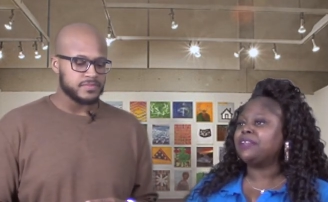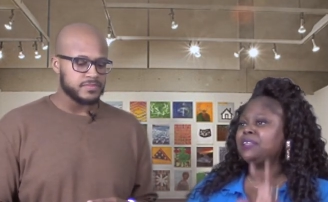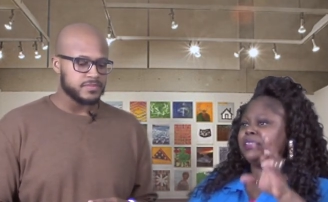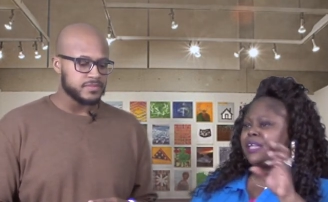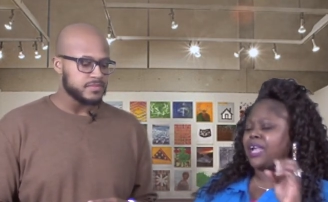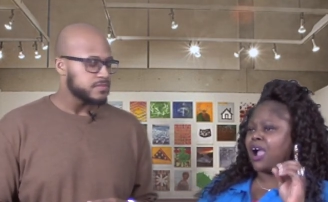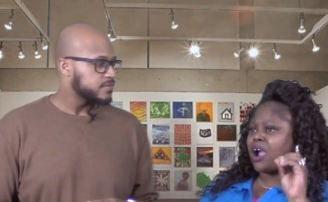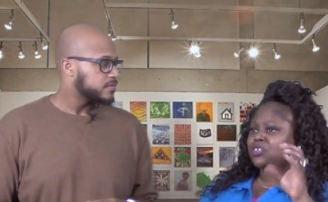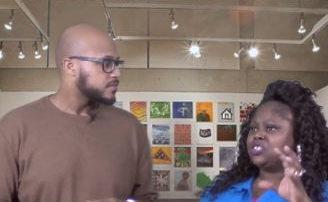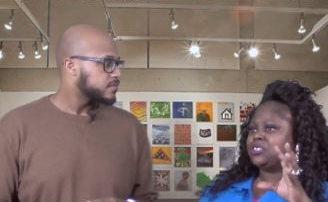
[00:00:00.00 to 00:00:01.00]
Speaker 1: I think they
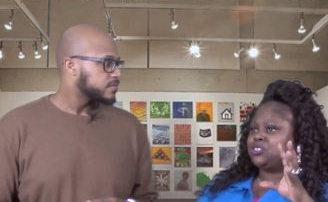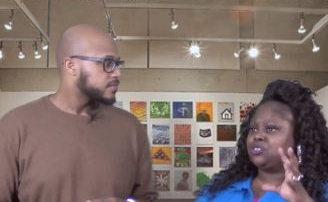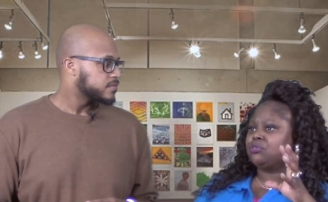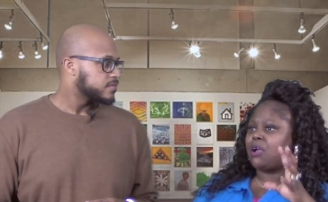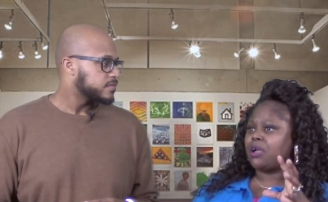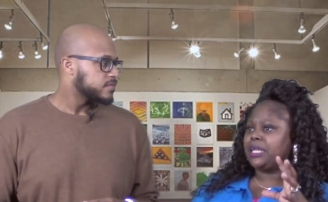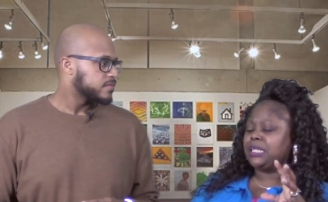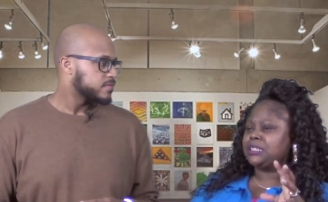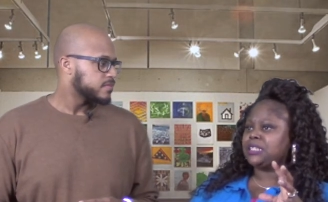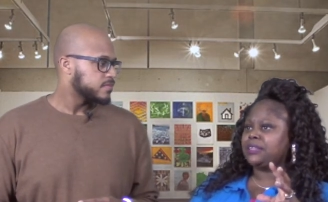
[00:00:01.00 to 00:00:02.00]
are just
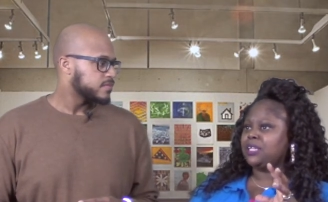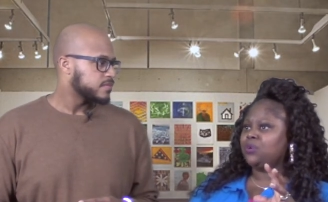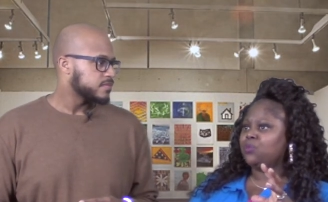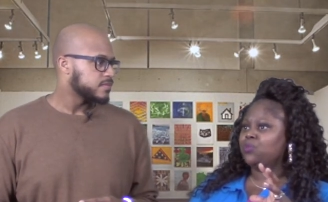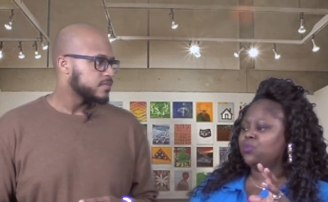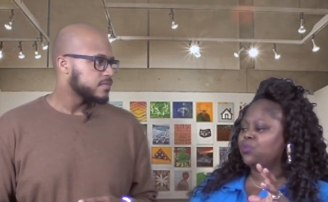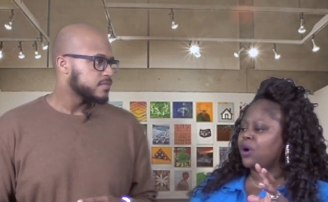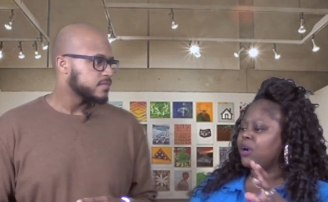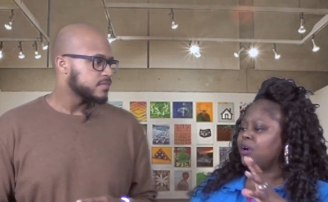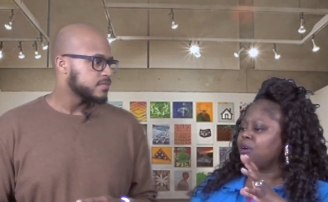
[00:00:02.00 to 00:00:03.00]
drawings. I think
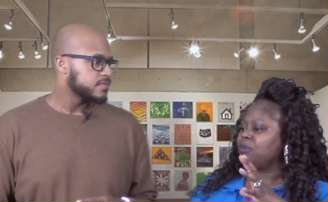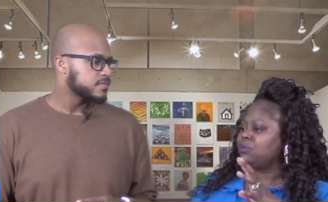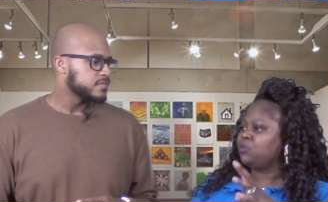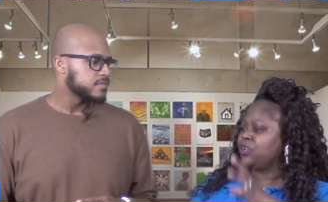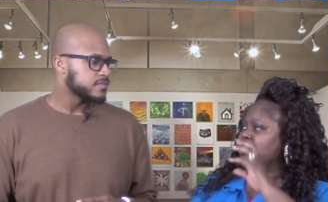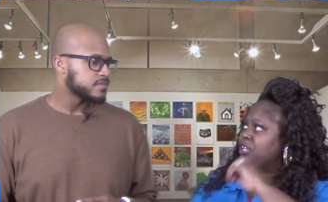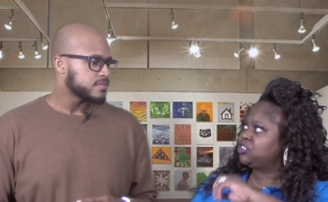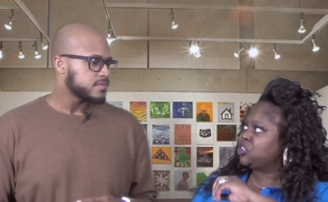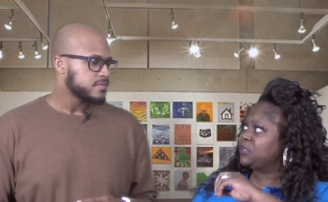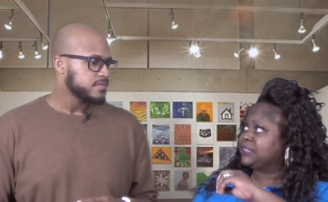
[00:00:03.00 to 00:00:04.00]
or what you're going
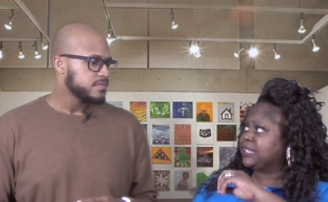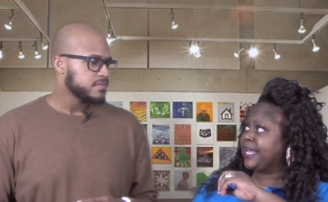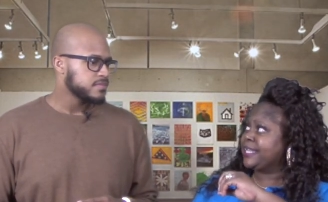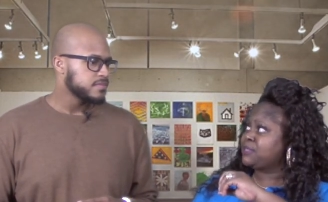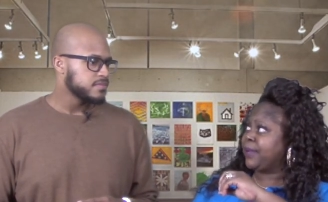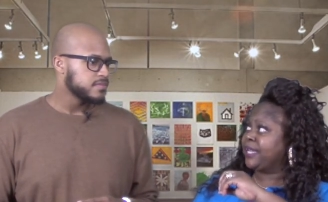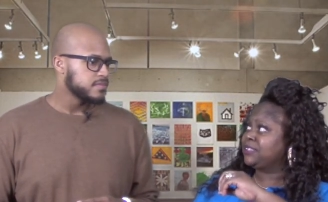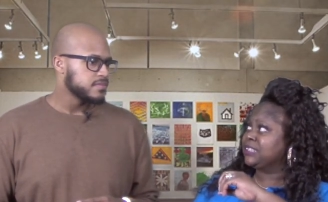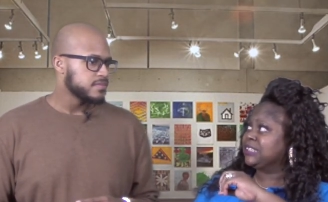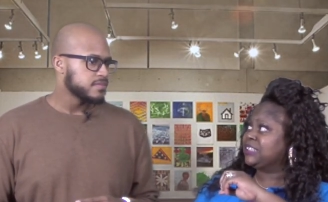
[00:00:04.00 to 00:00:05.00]
to show us today is
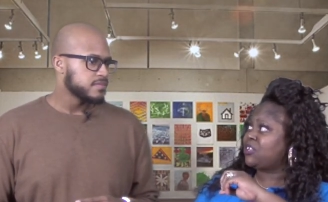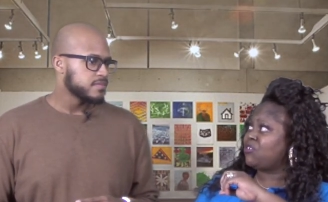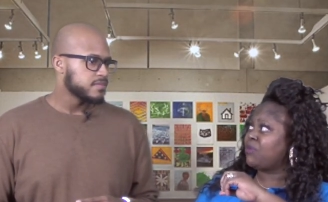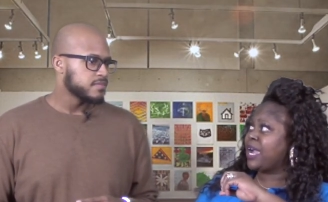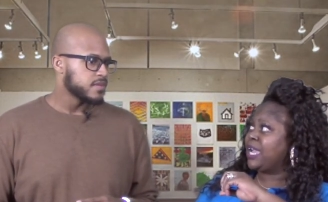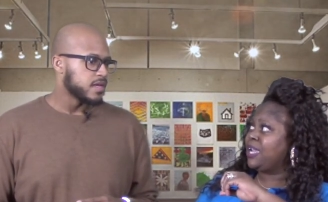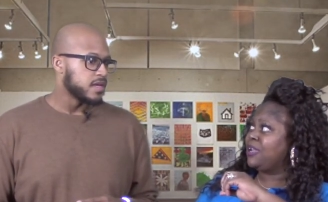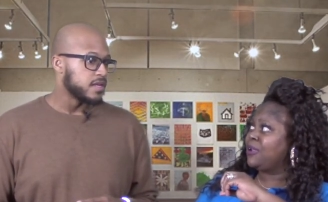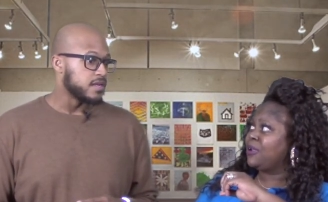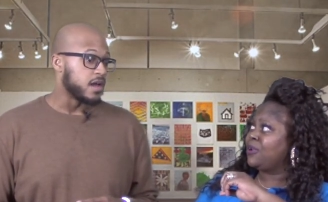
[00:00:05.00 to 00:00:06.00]
paintings, though, right?
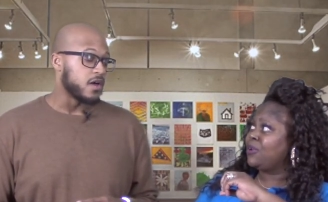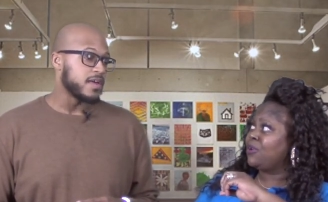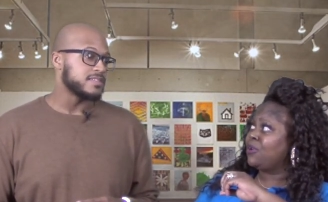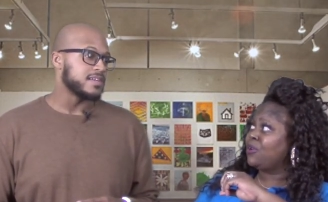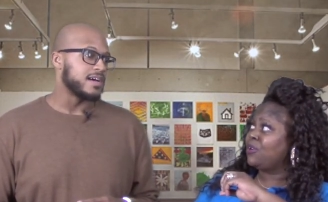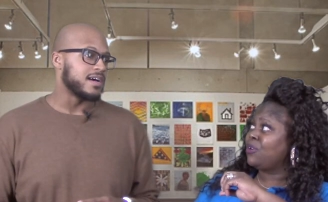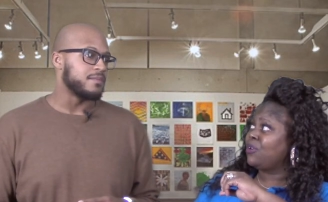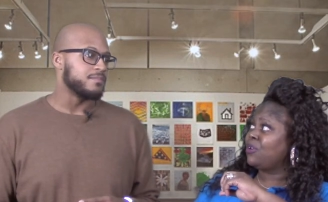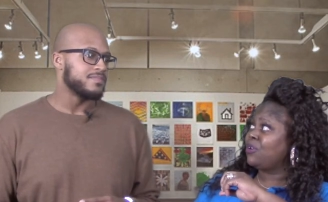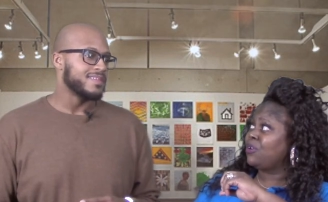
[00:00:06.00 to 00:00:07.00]
Speaker 2: No, that's
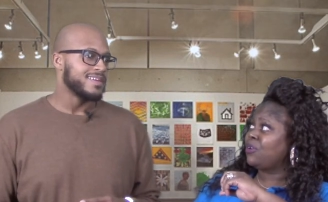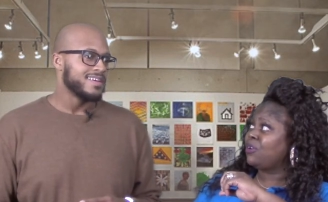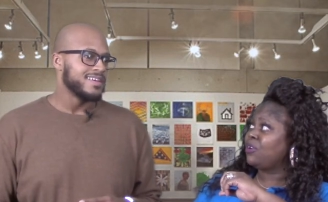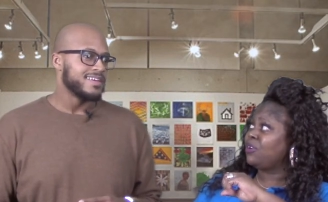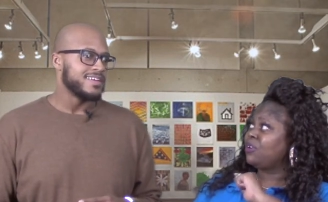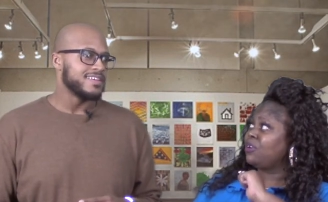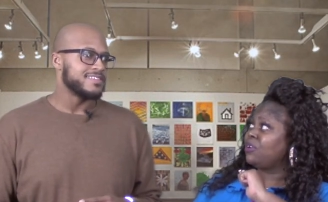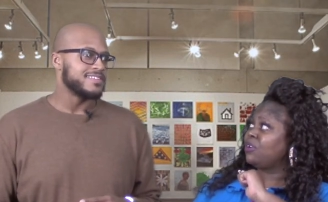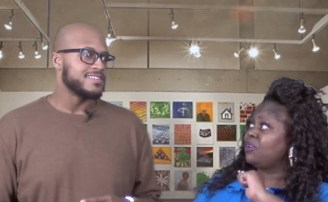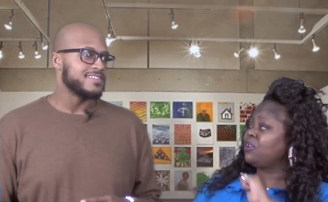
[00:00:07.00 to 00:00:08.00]
um,
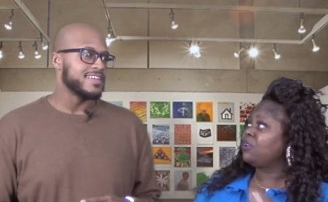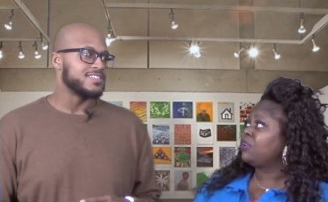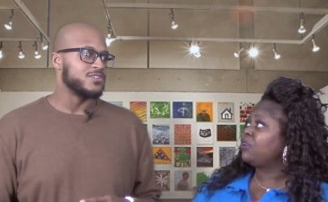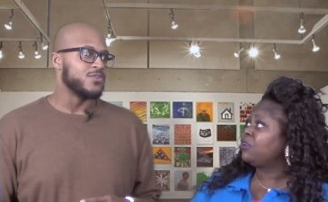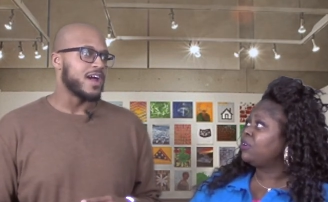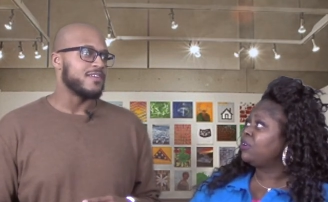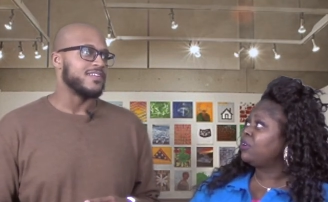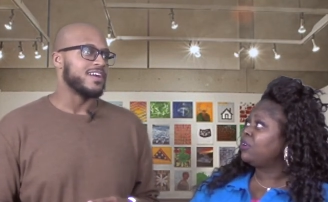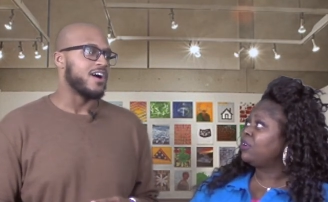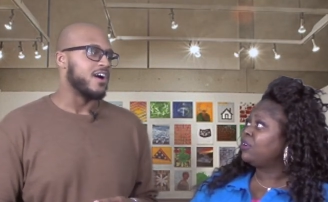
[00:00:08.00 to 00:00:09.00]
it's that's
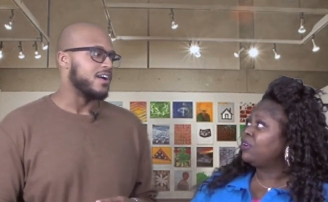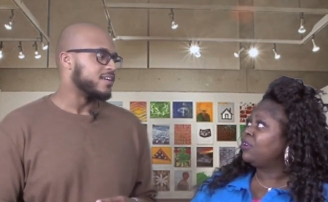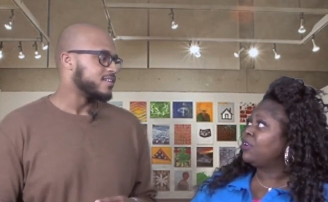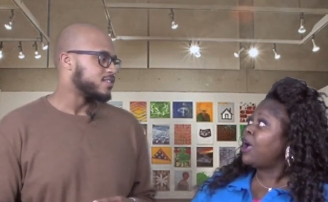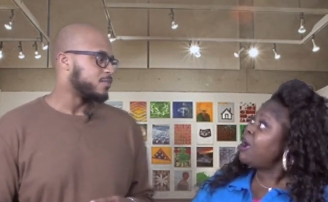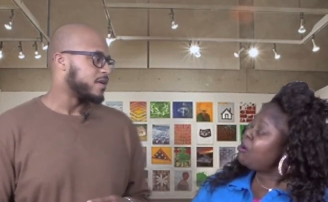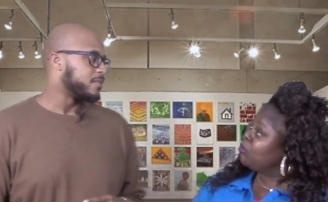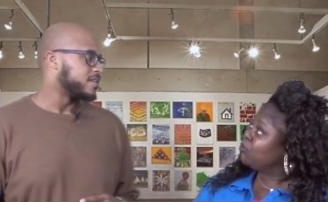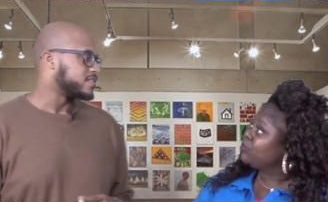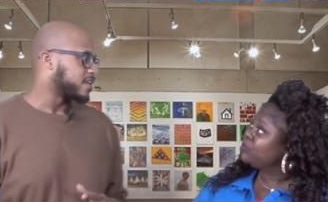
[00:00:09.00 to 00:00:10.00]
graphic art. So oh. pretty
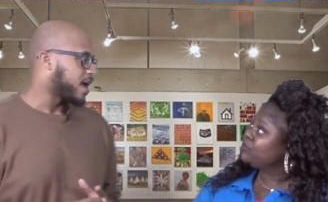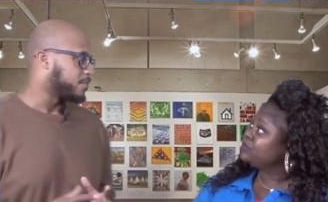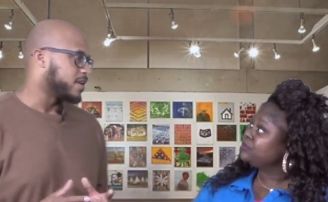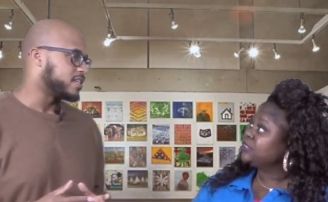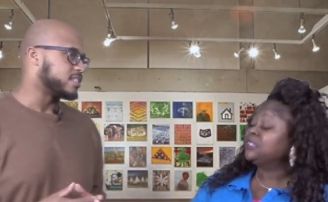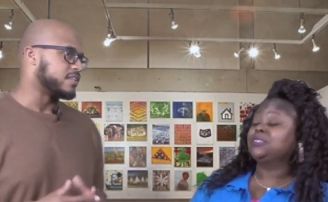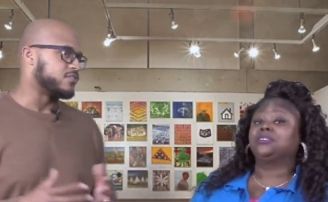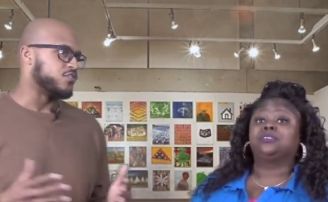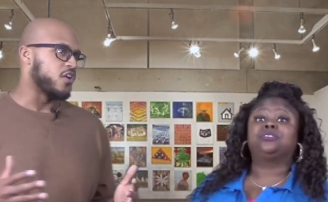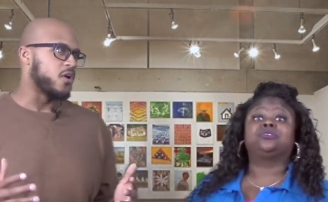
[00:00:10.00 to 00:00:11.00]
much the combination
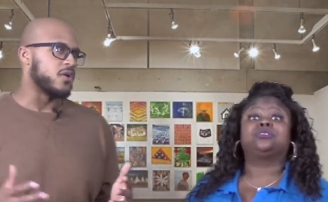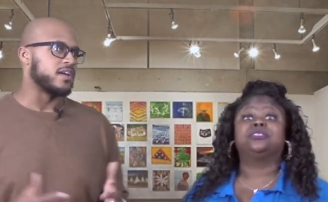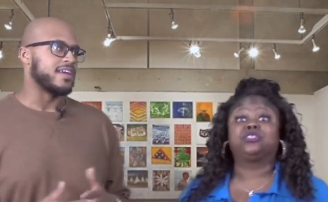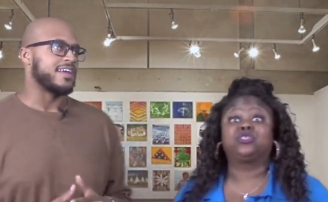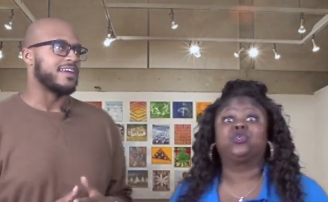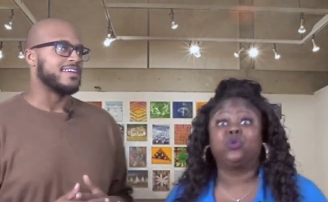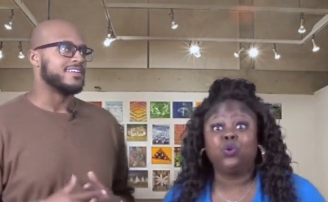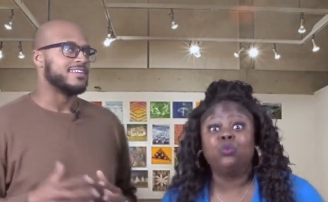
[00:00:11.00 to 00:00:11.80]
of drawing and
Speaker 1: School